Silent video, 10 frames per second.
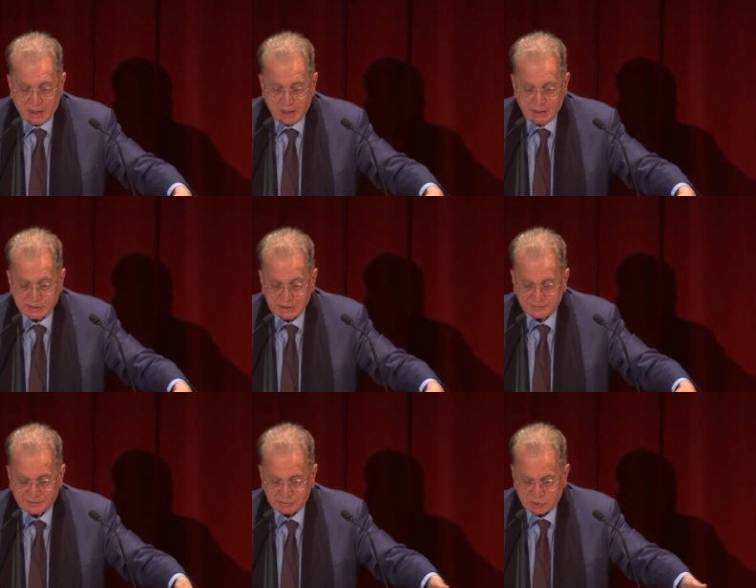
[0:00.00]
And Jan
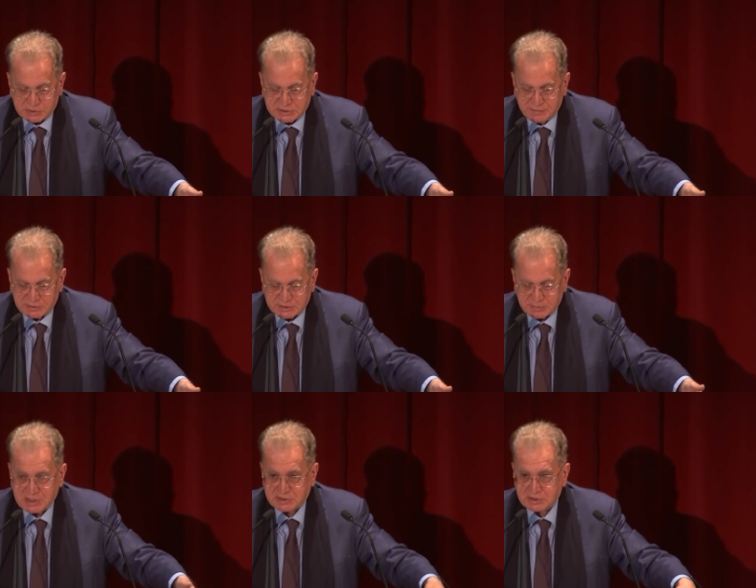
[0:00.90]
Fabre was given
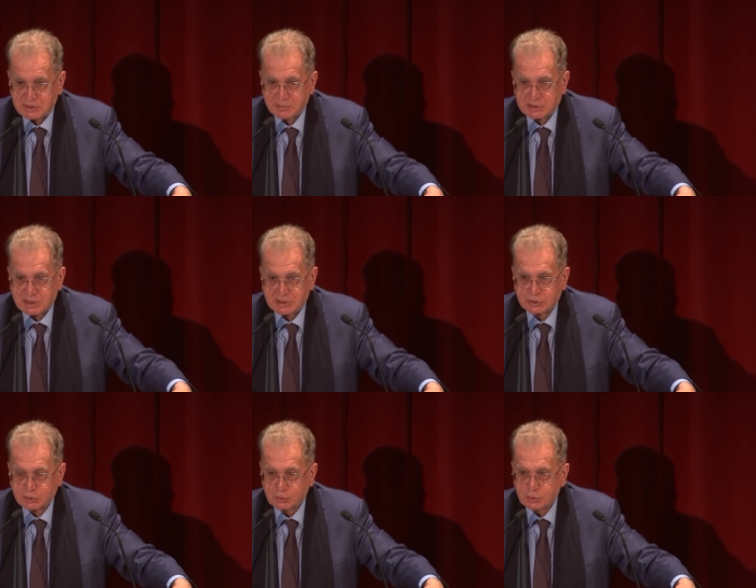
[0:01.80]
space in Hermitage
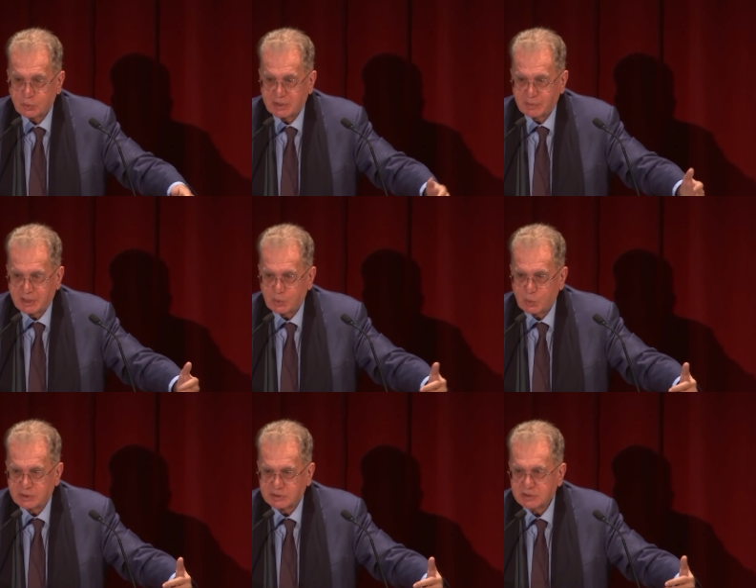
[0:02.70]
to do whatever he
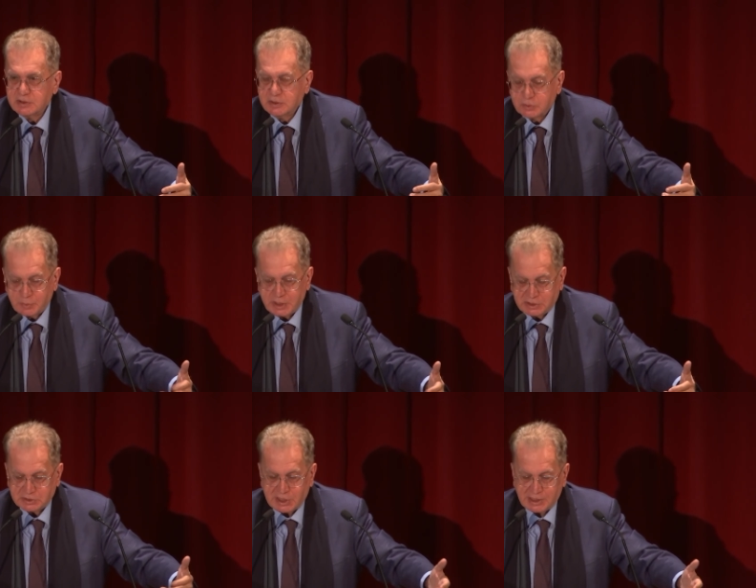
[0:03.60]
wants, to make
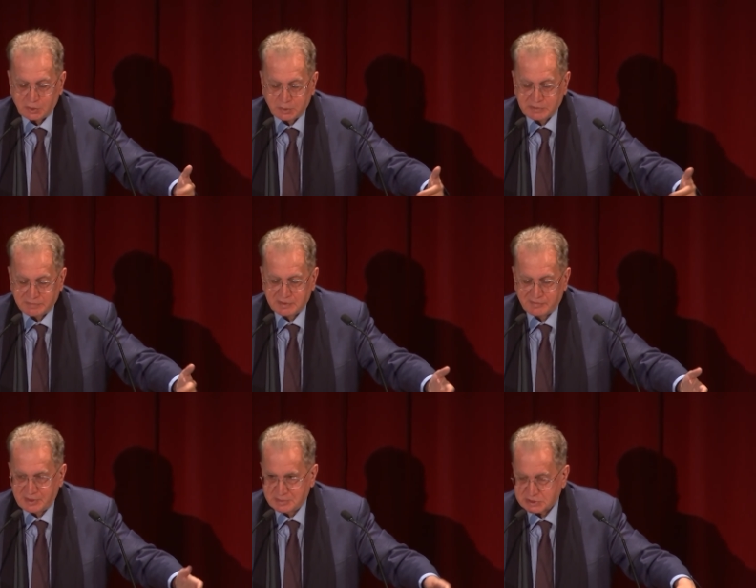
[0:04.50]
a dialogue between the
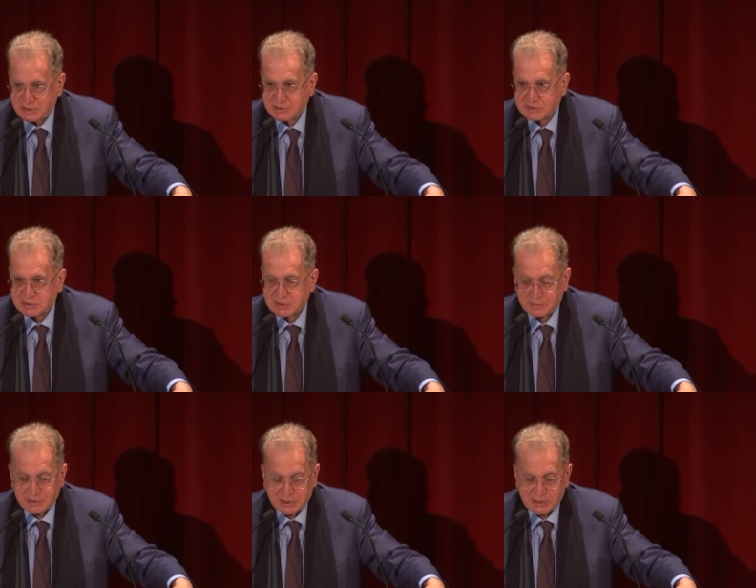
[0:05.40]
Flemish collection in
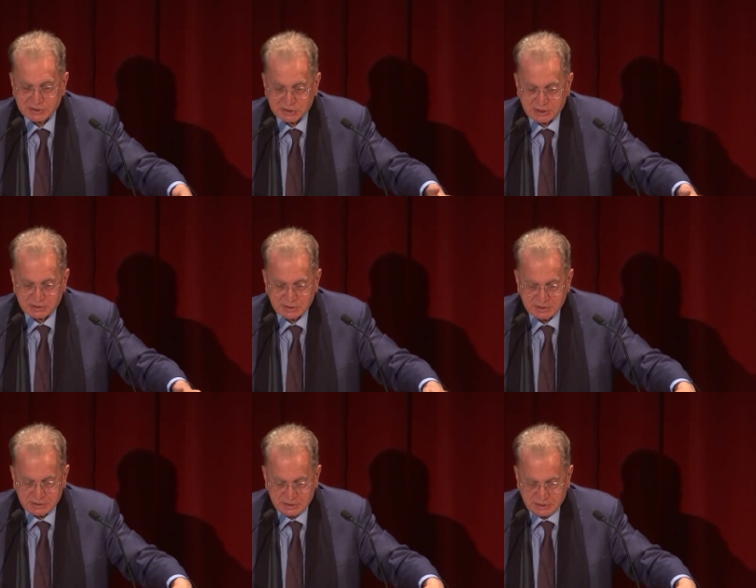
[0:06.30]
Hermitage and
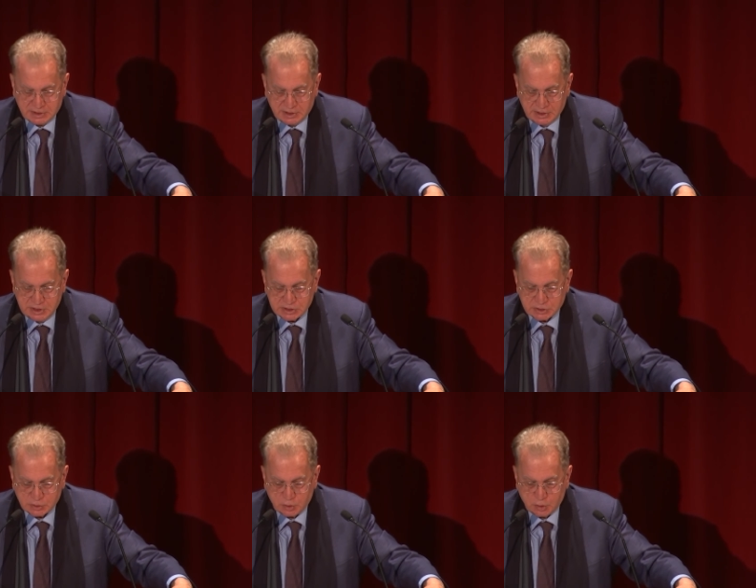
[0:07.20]
his
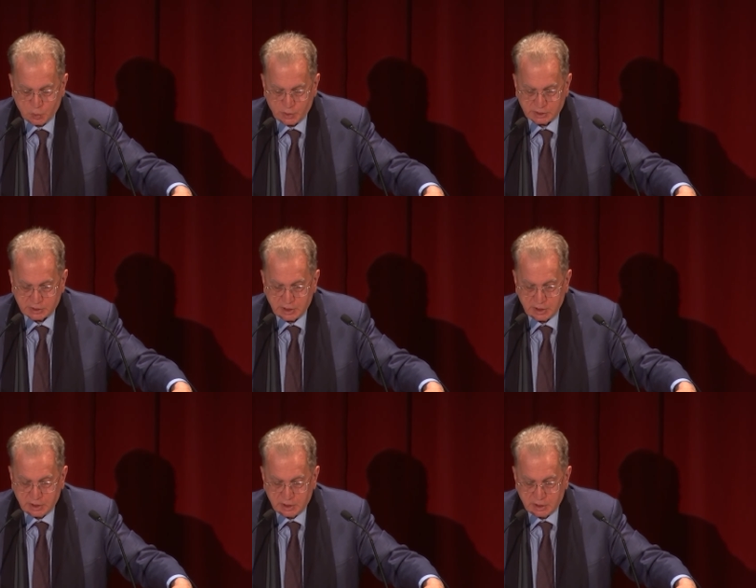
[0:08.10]
uh, work.
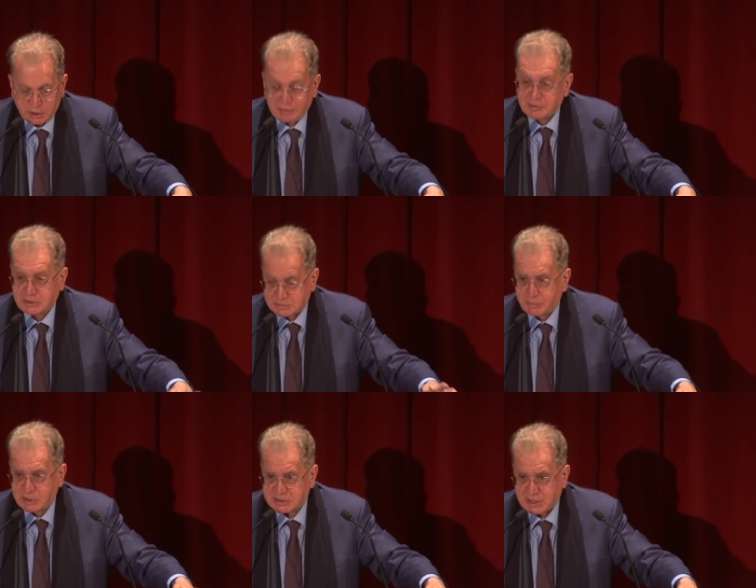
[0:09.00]
Definitely it was a
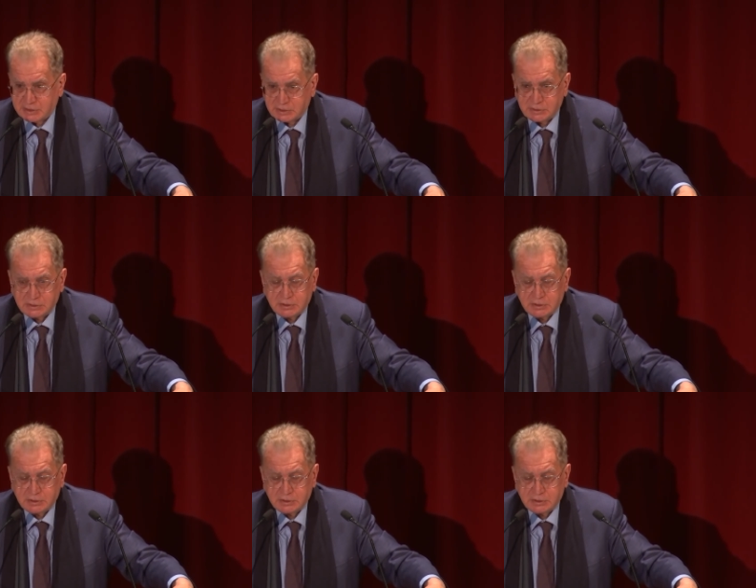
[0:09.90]
big scandal.